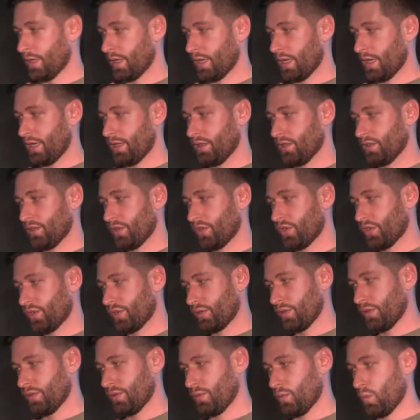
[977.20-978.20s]
And
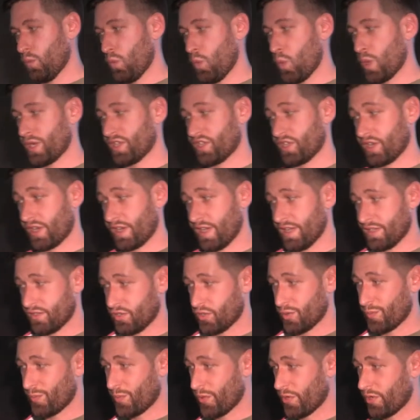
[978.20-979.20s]
with the GET
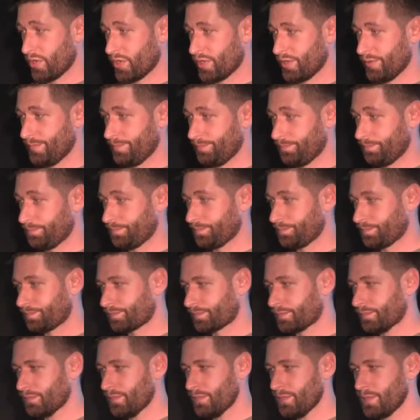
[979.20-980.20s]
support,
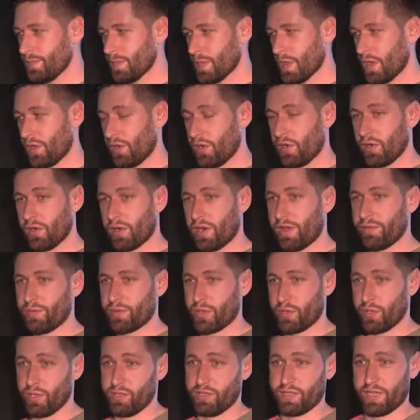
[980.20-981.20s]

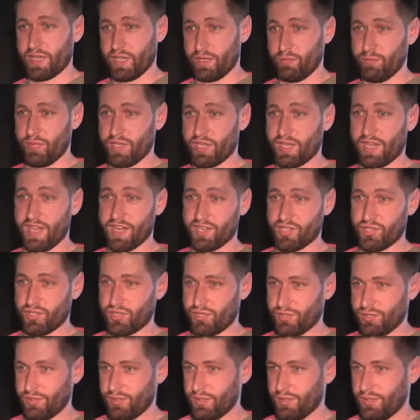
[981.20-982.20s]
GraphQL can be
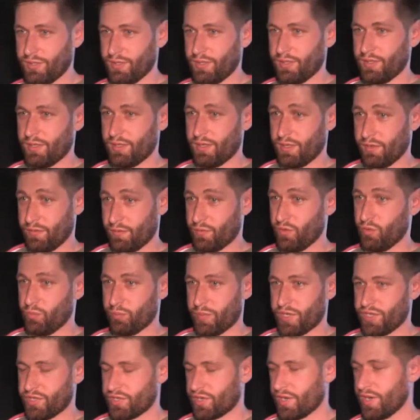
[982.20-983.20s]
cached in full
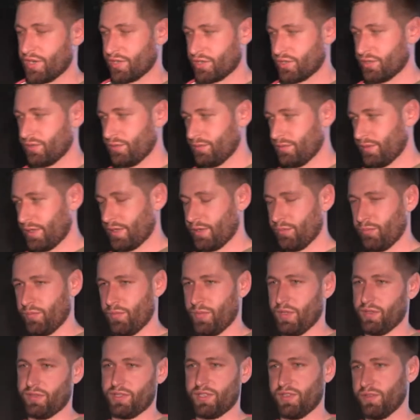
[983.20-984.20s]
page cache,
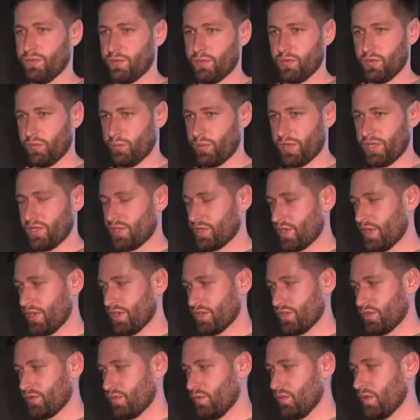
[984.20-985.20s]
built-in full page
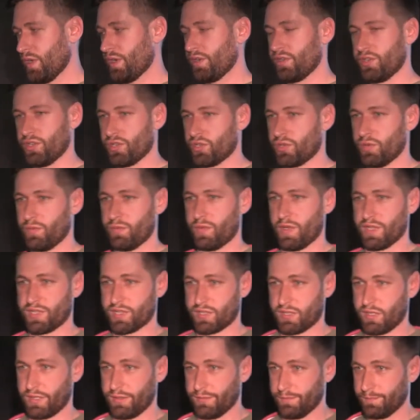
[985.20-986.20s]
cache, Varnish, or
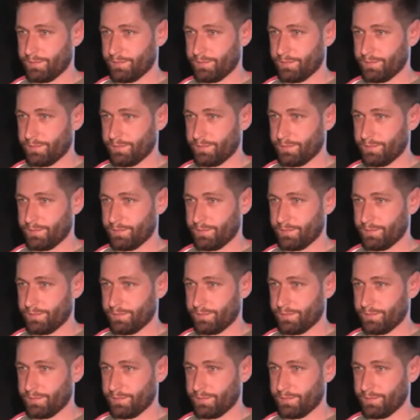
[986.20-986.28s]
Fastly.